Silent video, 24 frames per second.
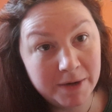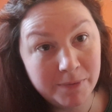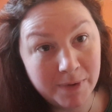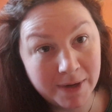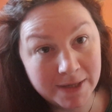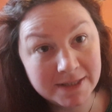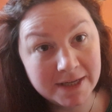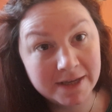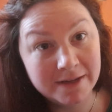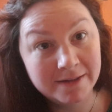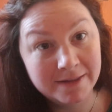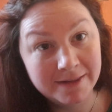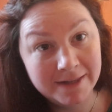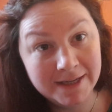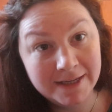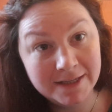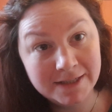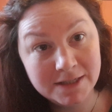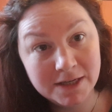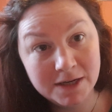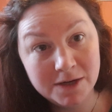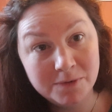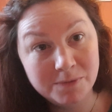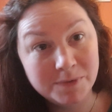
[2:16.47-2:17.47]
Wassail
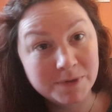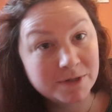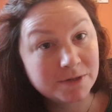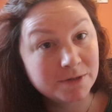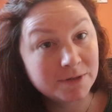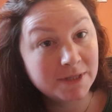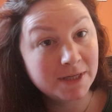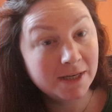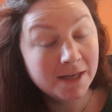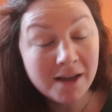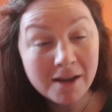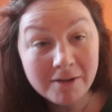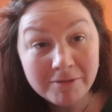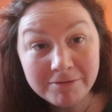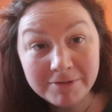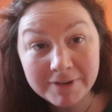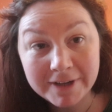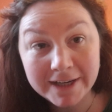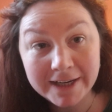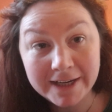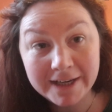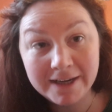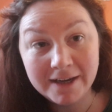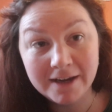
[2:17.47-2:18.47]
Theatre, which was
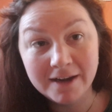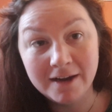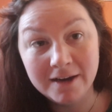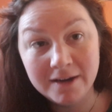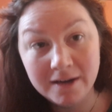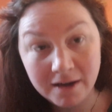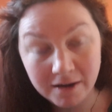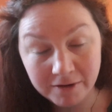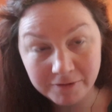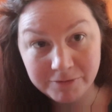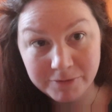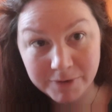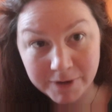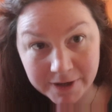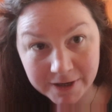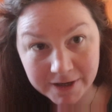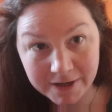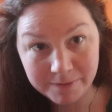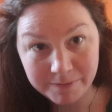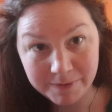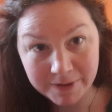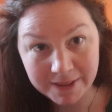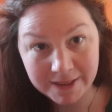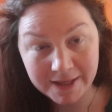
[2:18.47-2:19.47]
lovely. I love
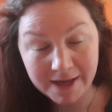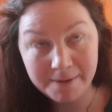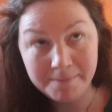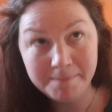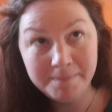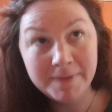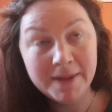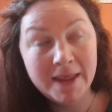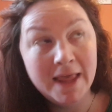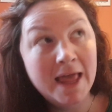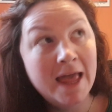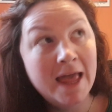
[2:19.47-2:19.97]
working with them.